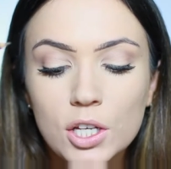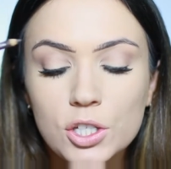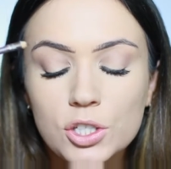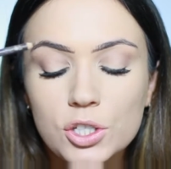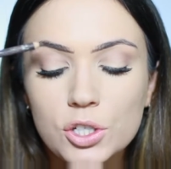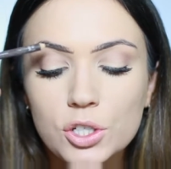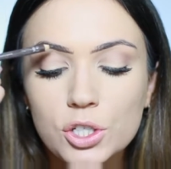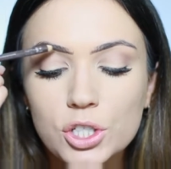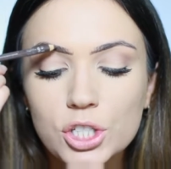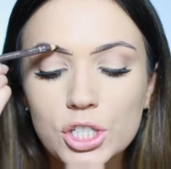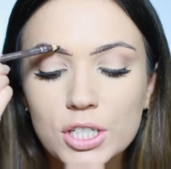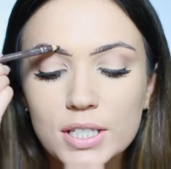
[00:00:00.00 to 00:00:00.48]

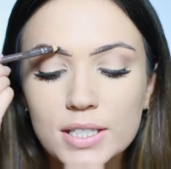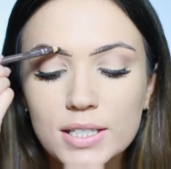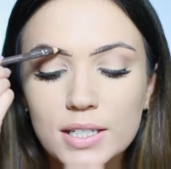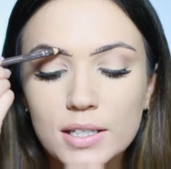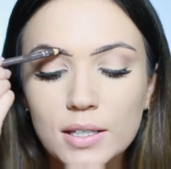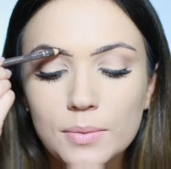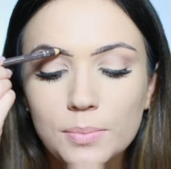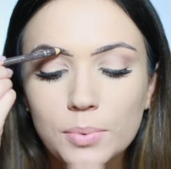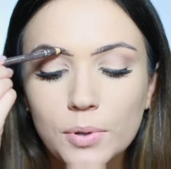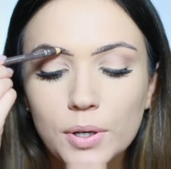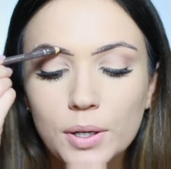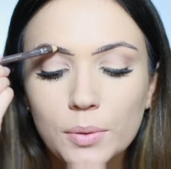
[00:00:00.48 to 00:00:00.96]
So just
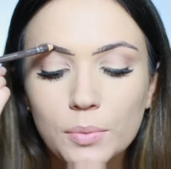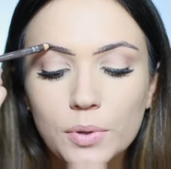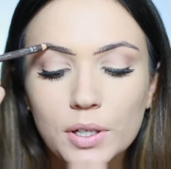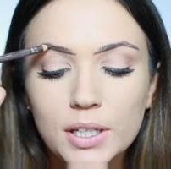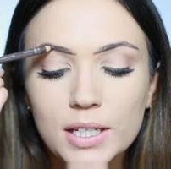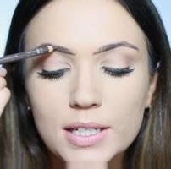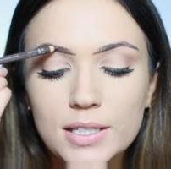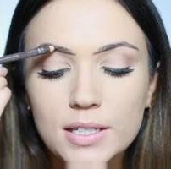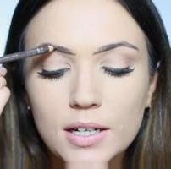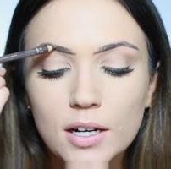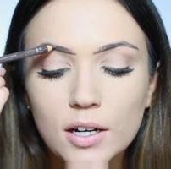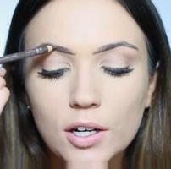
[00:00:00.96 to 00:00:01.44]
at the point where
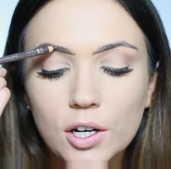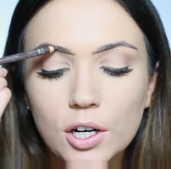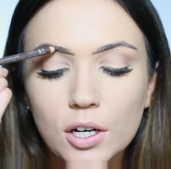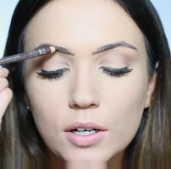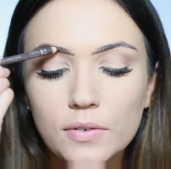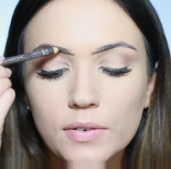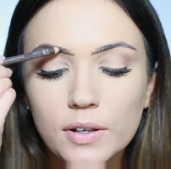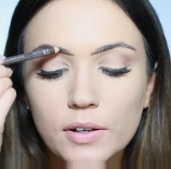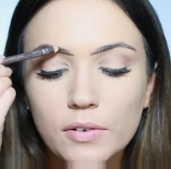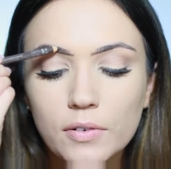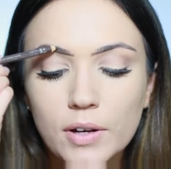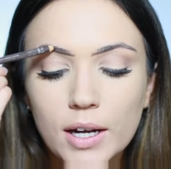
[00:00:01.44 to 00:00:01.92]
they start
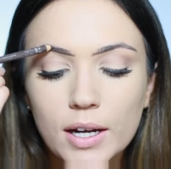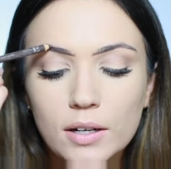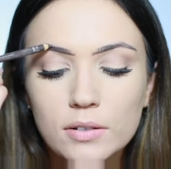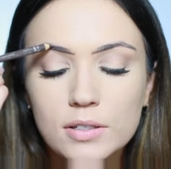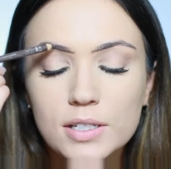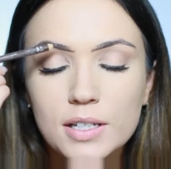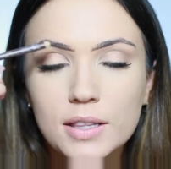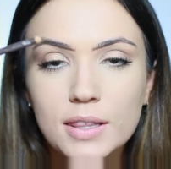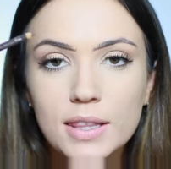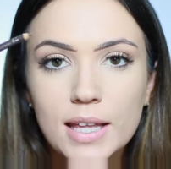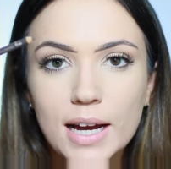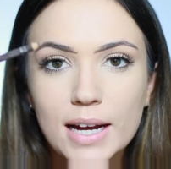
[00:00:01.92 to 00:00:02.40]
curving
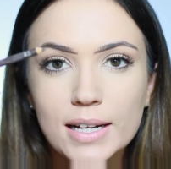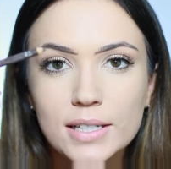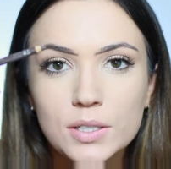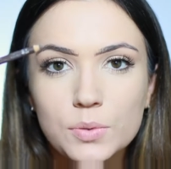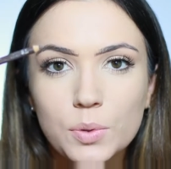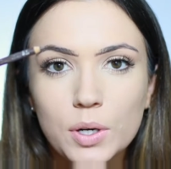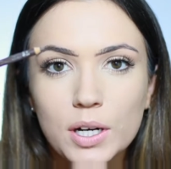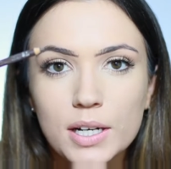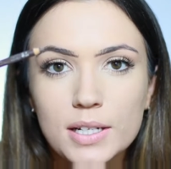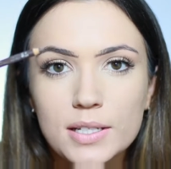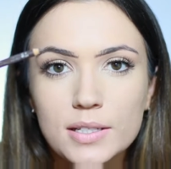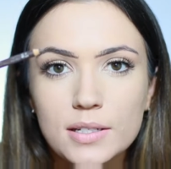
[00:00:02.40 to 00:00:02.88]
around,
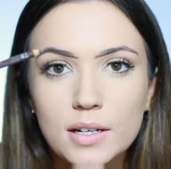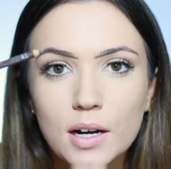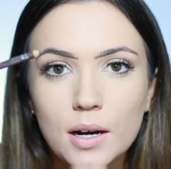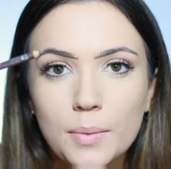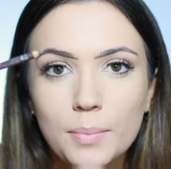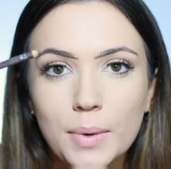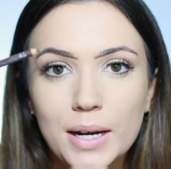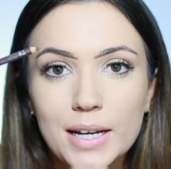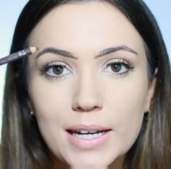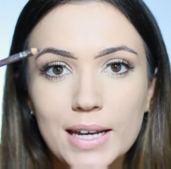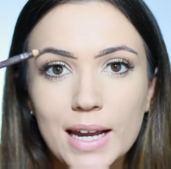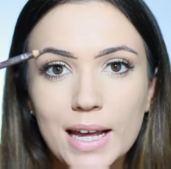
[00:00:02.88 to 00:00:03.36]
that's where I
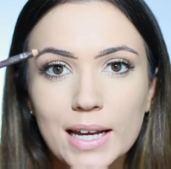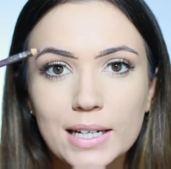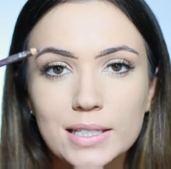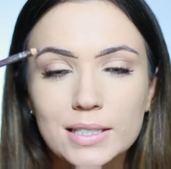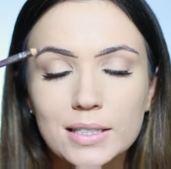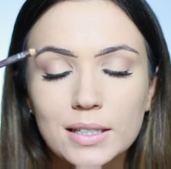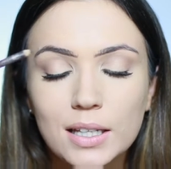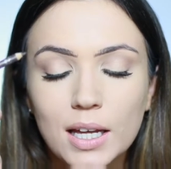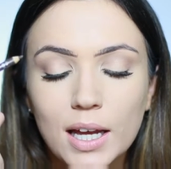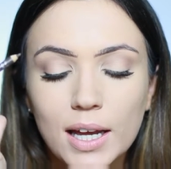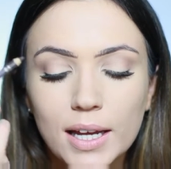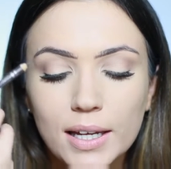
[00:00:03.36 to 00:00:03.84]
start my
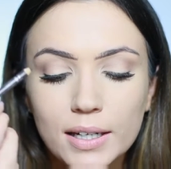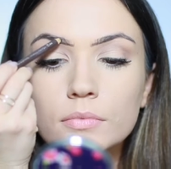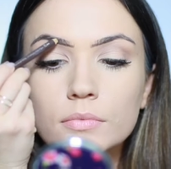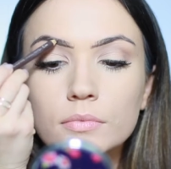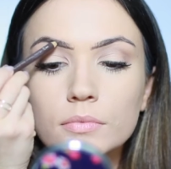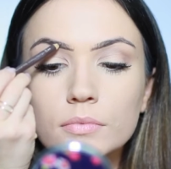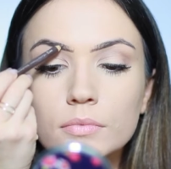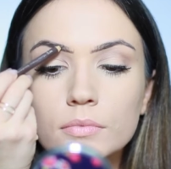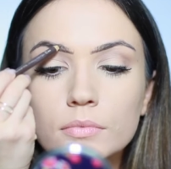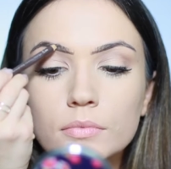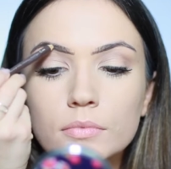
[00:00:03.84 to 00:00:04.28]
next line.